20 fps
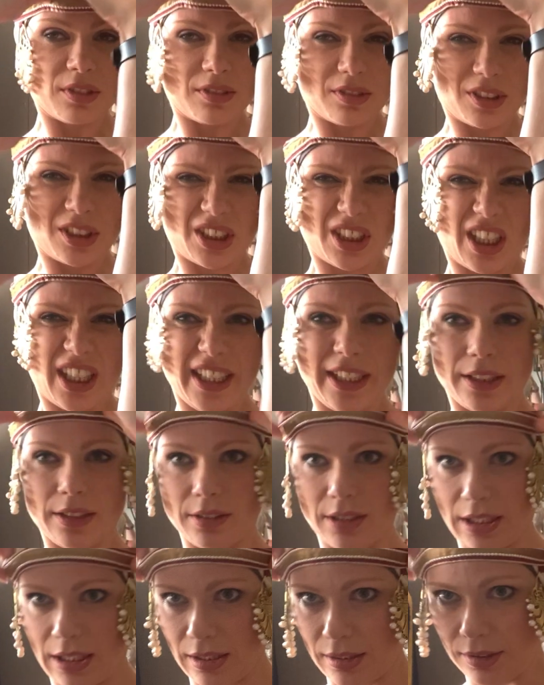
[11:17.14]
try
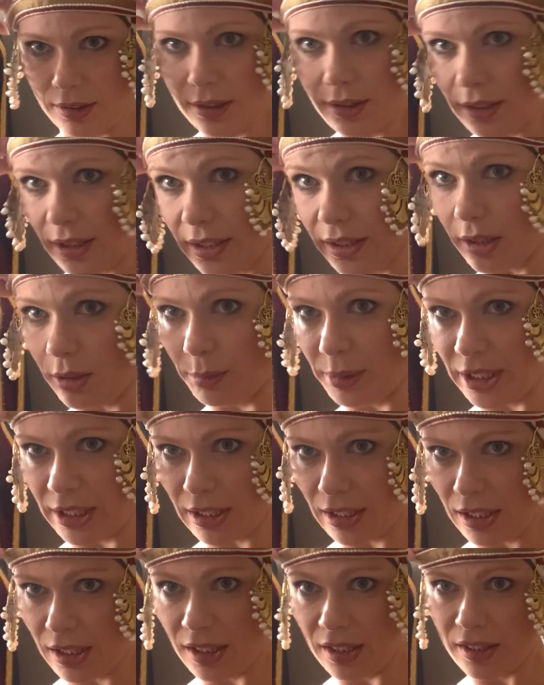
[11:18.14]
and get it a little bit
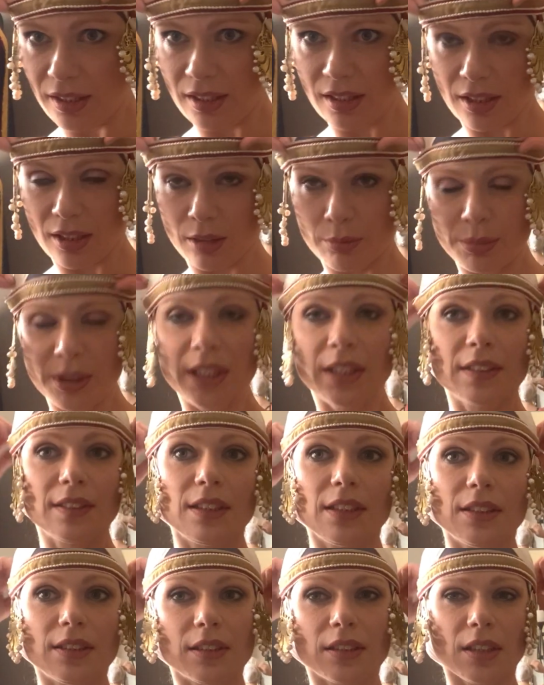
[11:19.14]
higher up because
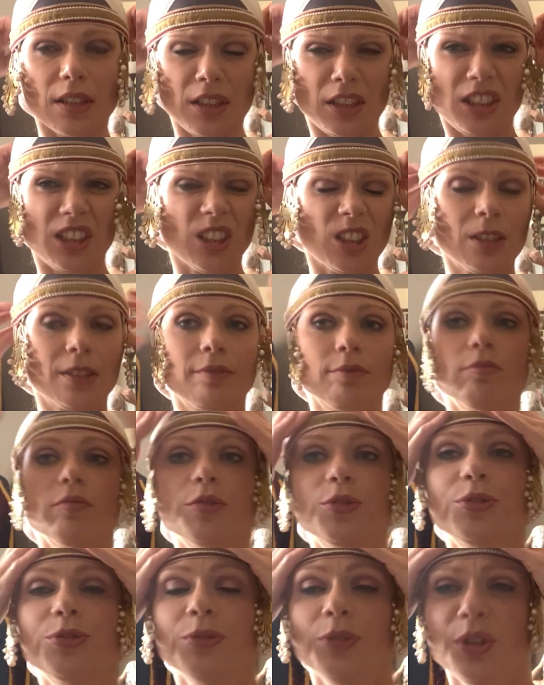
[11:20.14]
it's gonna just,
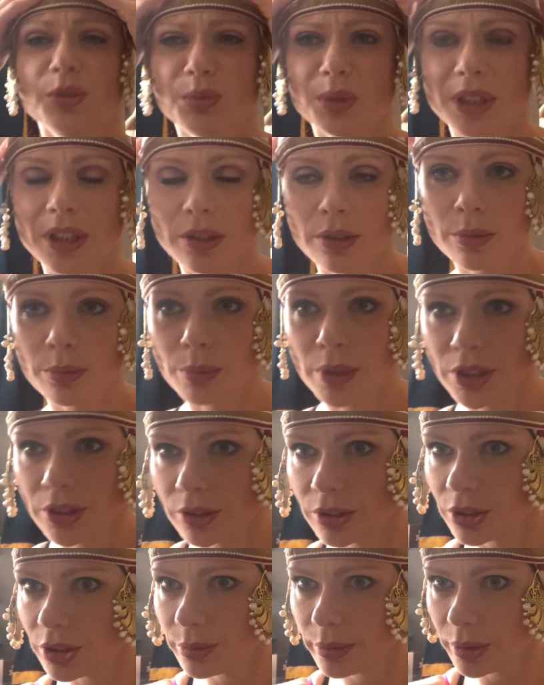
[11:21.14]
what you're
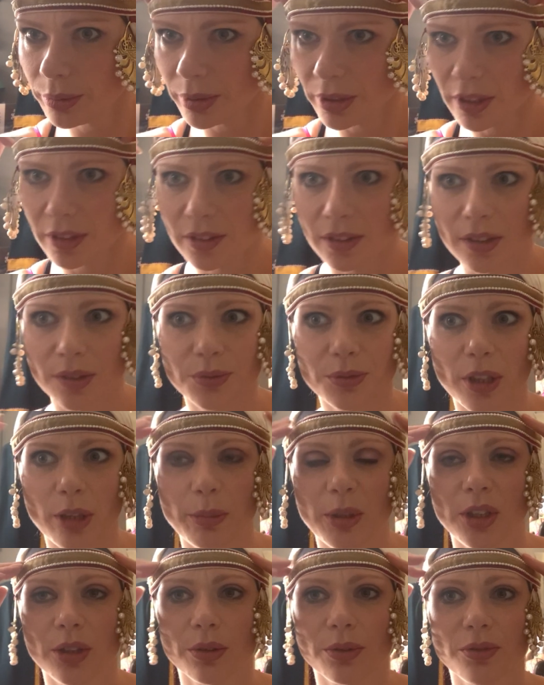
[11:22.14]
doing with this is
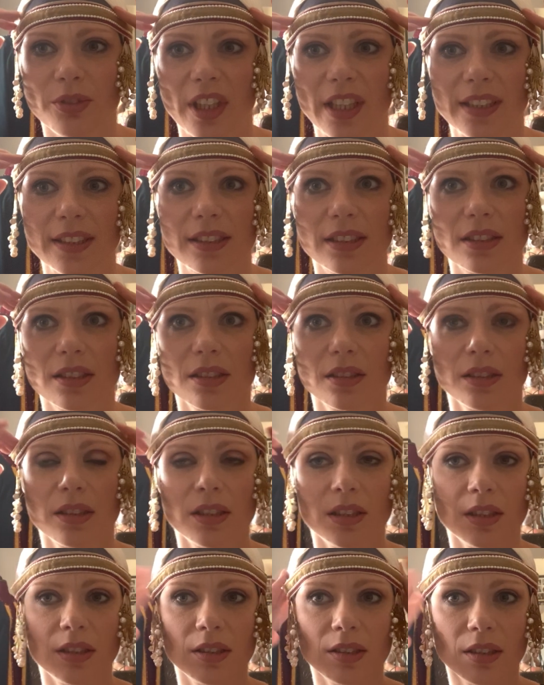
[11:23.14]
framing your face.
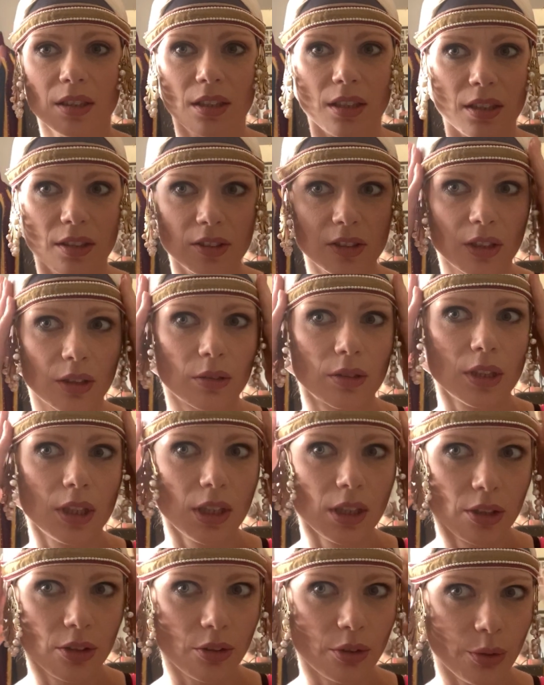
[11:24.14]
So
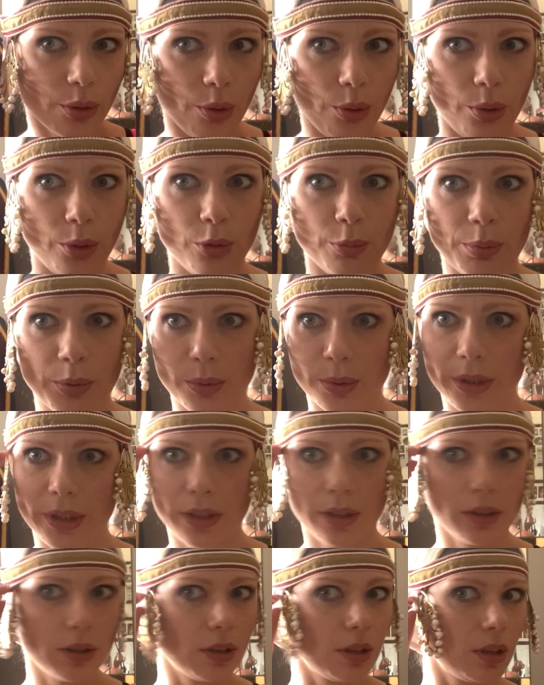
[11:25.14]
the whole point
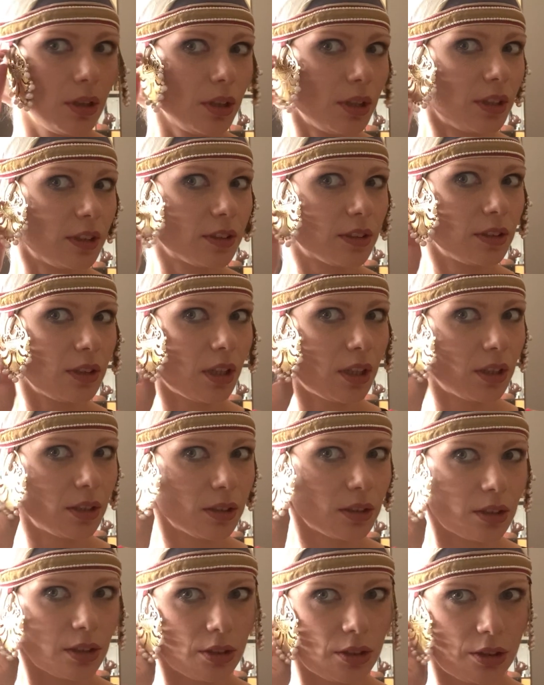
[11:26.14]
is not
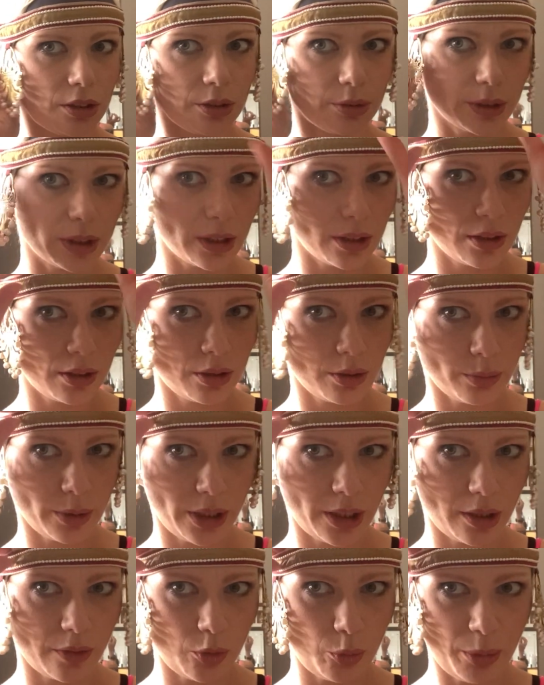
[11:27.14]
to do it the
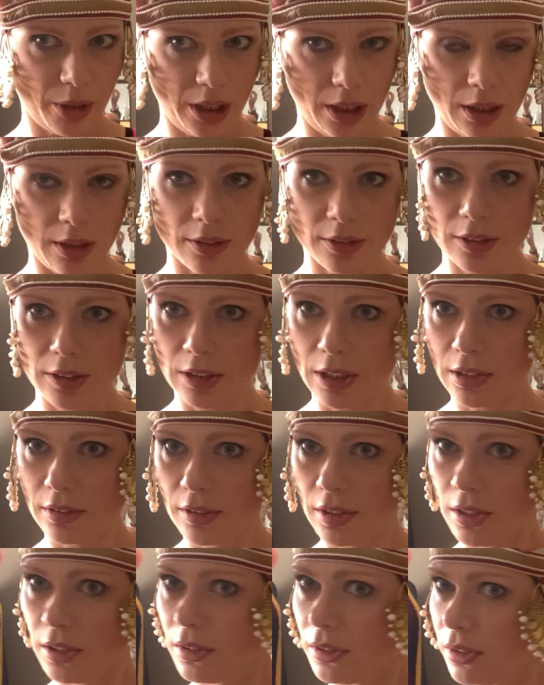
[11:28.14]
way everybody else does
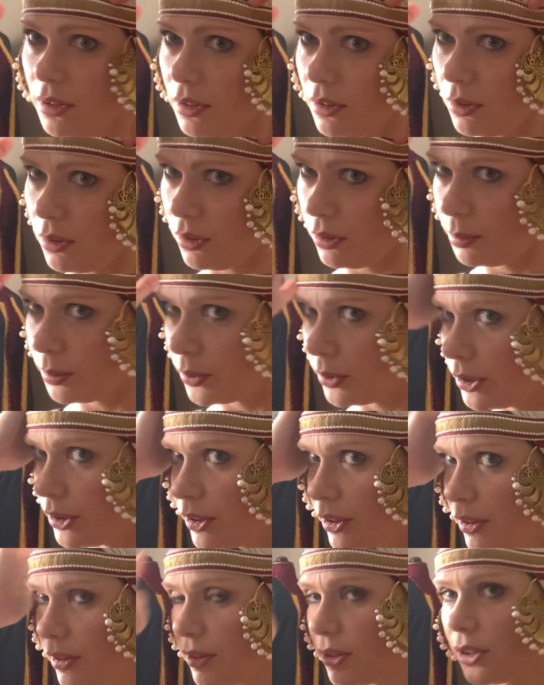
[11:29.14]
it. The whole
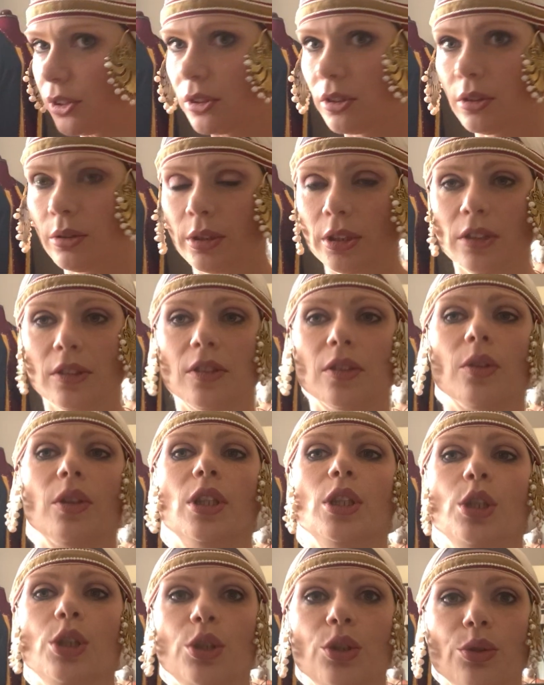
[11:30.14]
point is to do it so
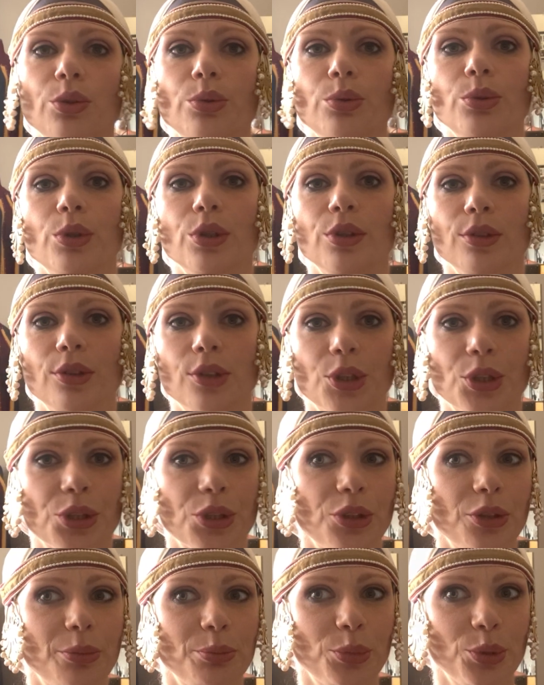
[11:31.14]
that you
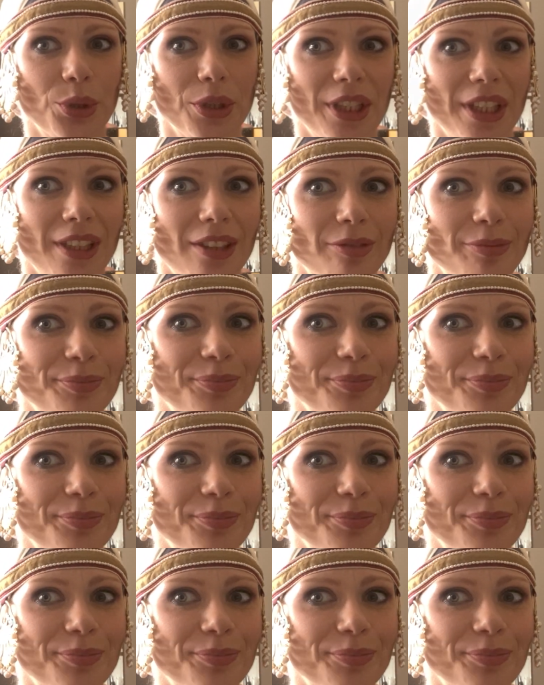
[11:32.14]
look pretty.